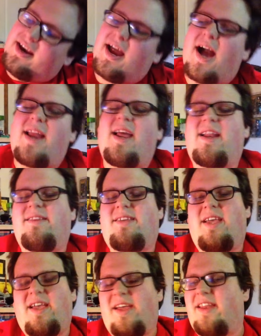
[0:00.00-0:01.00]
nine out of
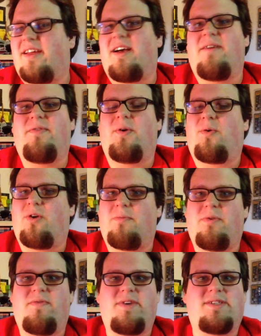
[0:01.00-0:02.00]
ten of the horror
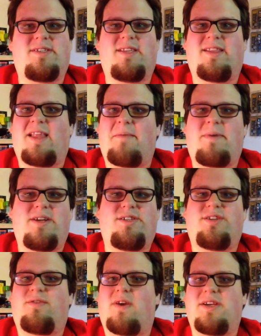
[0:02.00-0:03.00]
movies that my
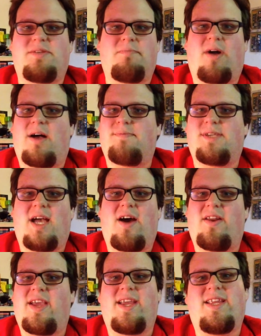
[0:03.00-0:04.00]
generation pops
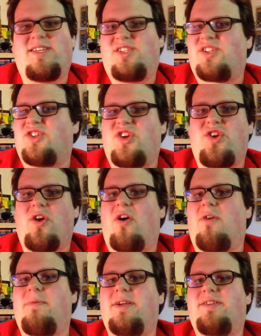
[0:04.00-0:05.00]
out, it is just
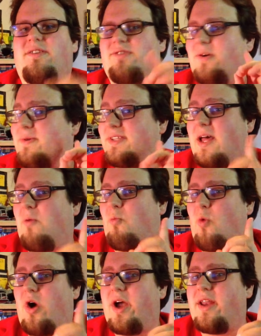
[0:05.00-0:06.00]
garbage. There's always that
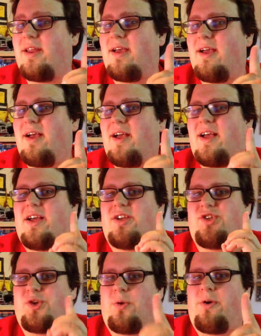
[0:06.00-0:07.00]
one
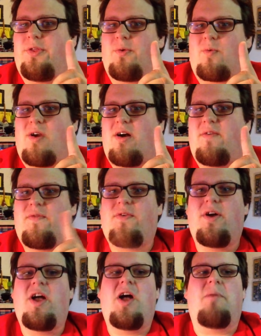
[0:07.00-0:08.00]
jewel in the rough,
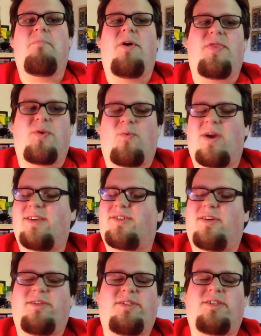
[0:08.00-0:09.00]
but the
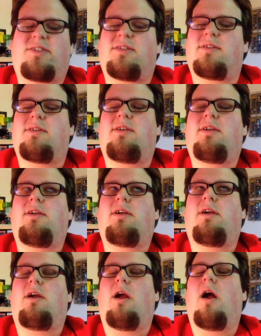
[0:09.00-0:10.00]
rest are just
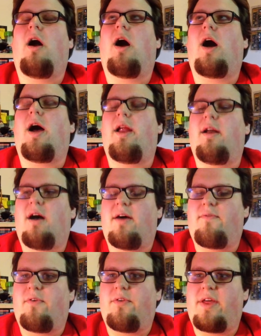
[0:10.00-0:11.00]
god
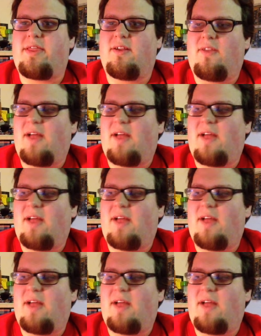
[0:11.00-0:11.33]
awful. Like the